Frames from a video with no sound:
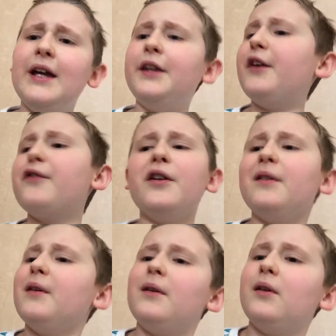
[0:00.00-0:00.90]

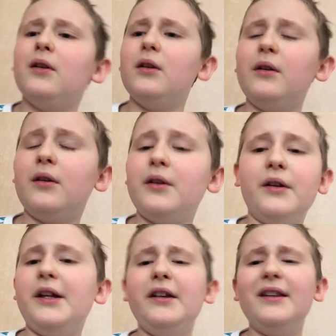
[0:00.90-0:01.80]

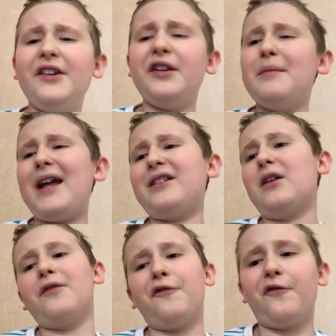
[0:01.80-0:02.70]
It doesn't
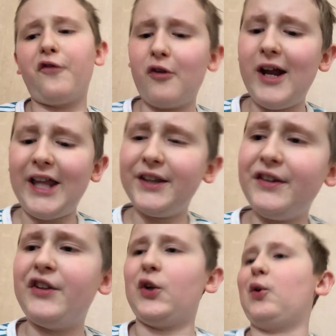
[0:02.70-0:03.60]
matter,
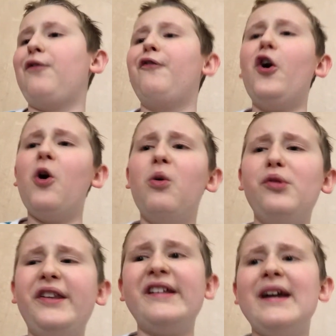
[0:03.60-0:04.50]
friends or
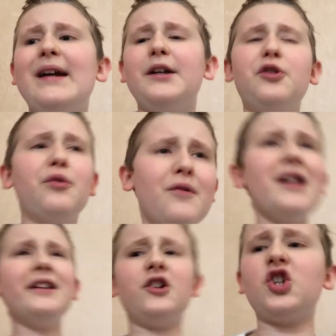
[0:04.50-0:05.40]
foes, you
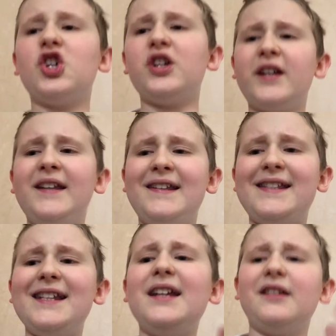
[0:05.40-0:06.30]
really
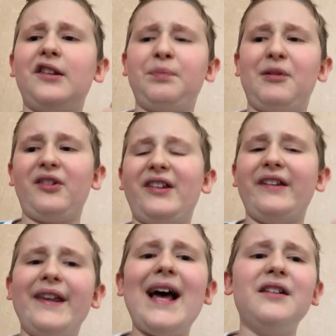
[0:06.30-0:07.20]
see this
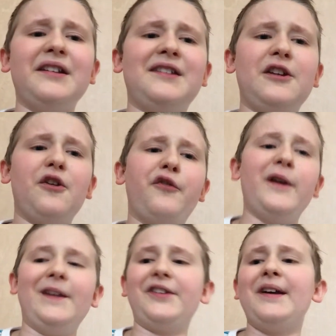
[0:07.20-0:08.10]
personality of
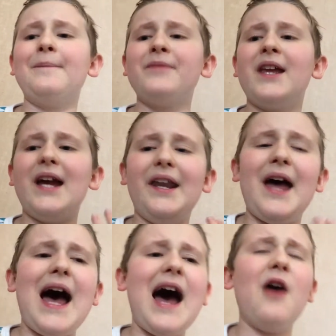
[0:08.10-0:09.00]
his and
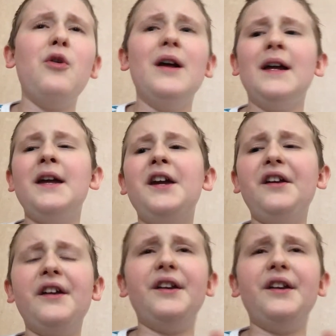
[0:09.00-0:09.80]
how he